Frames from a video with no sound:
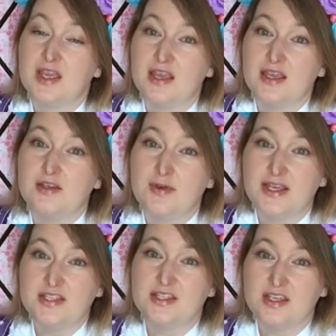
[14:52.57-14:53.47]

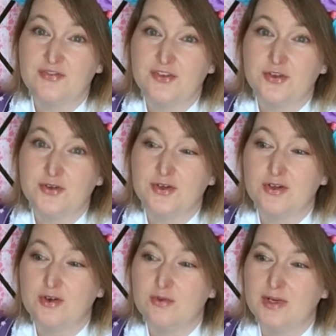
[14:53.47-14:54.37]
anyways if you
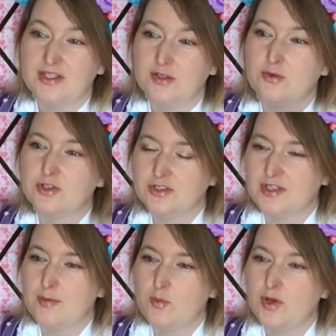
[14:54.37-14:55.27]
already order
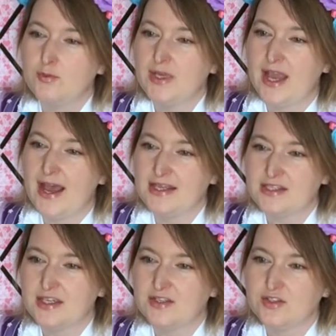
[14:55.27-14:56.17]
them when we
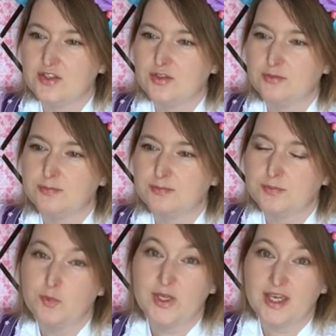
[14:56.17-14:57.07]
ask and you
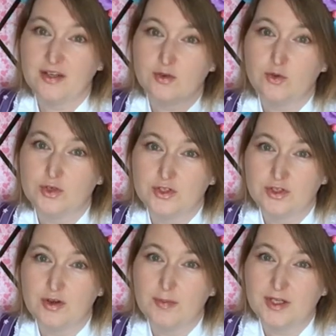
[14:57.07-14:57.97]
we can
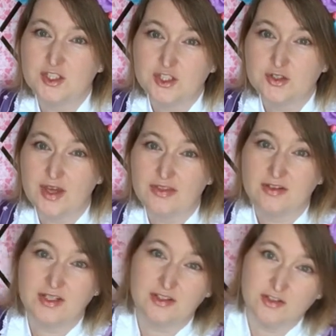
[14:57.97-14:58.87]
order a bunch together
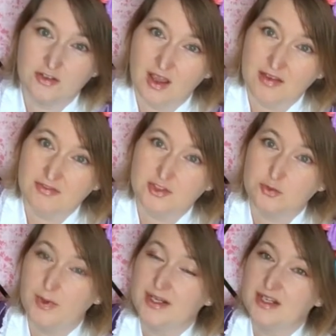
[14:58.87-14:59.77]
then you'll have to
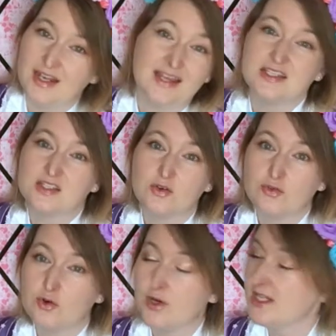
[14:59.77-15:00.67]
wait less of
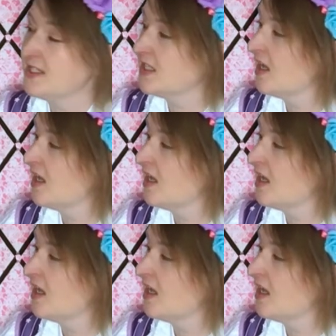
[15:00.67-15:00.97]
course